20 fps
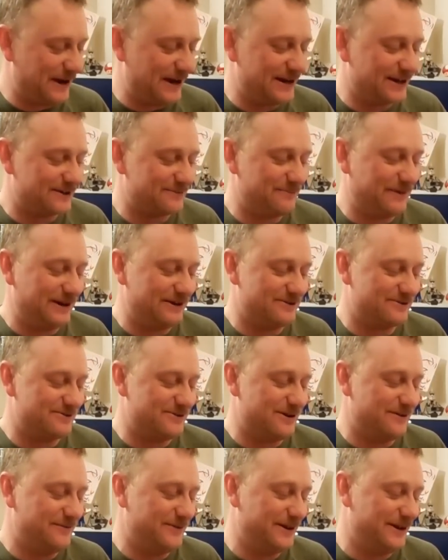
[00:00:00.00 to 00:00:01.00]

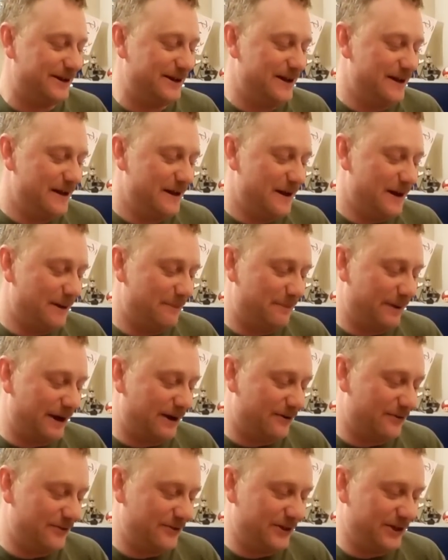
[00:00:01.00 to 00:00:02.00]
paragraph here
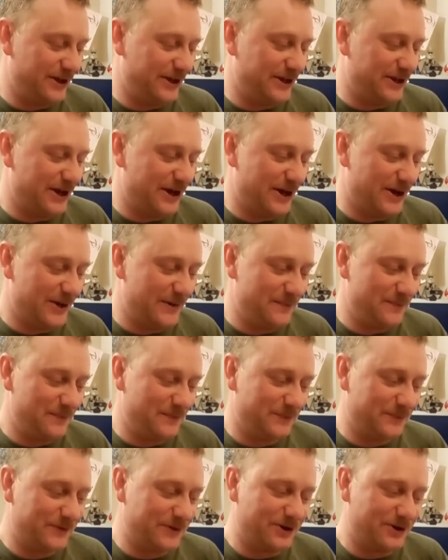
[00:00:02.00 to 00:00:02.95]
about the